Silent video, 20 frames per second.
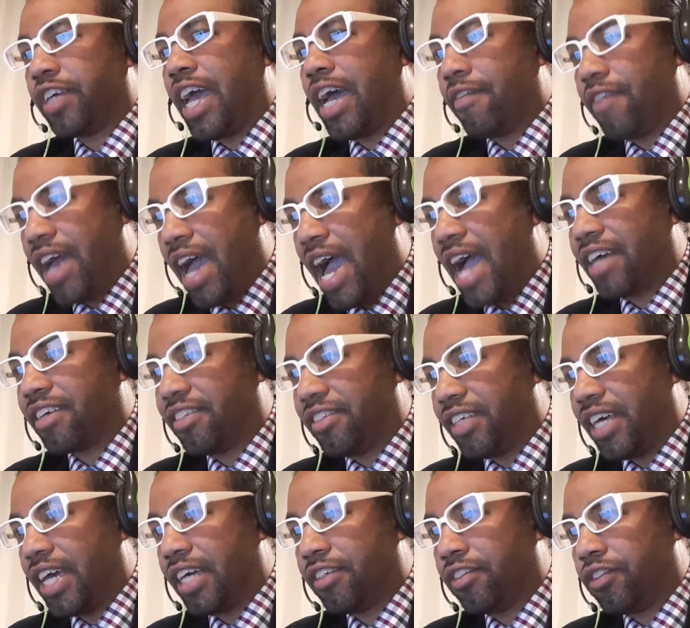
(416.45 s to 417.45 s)
have
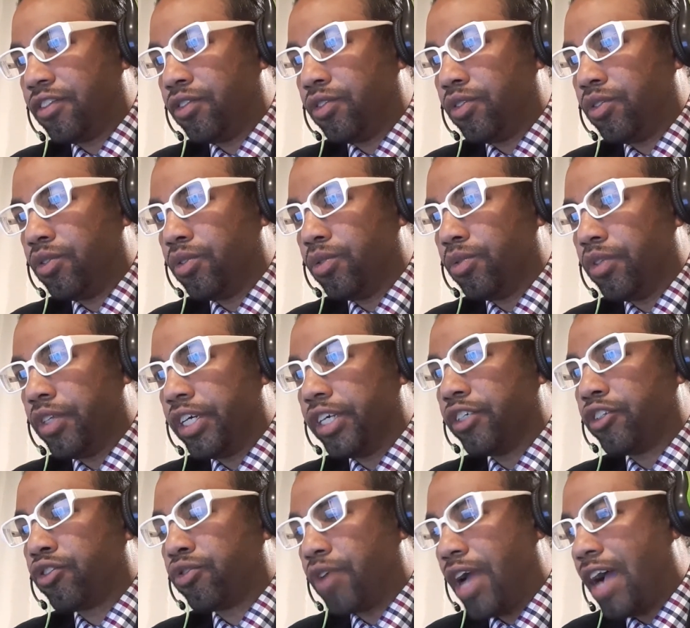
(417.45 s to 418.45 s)
access to their
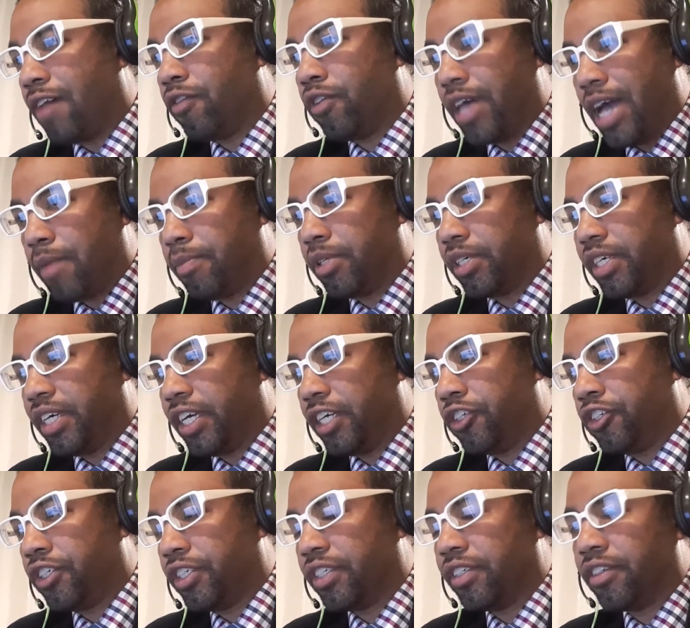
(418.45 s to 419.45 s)
travel
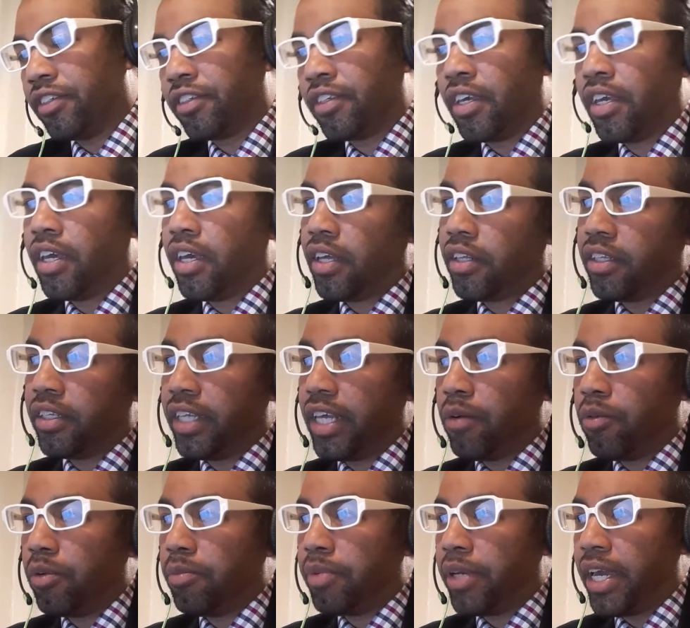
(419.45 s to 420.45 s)
applications, then they
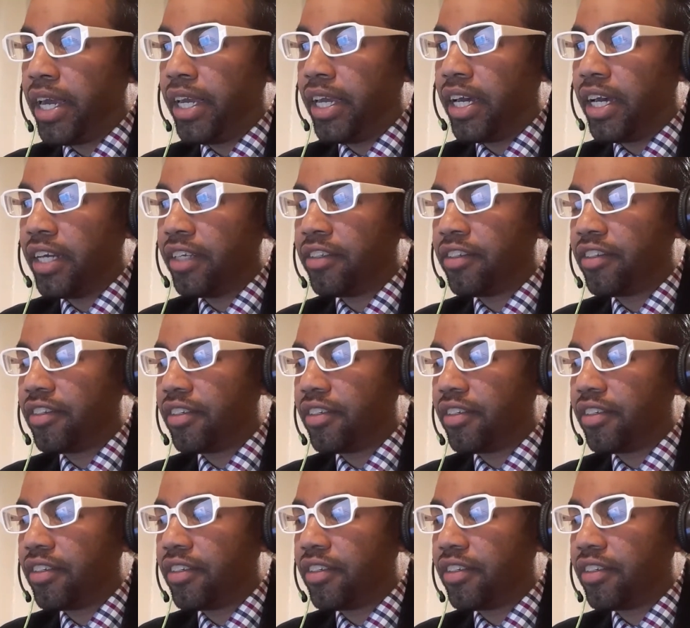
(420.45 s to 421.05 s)
would pay us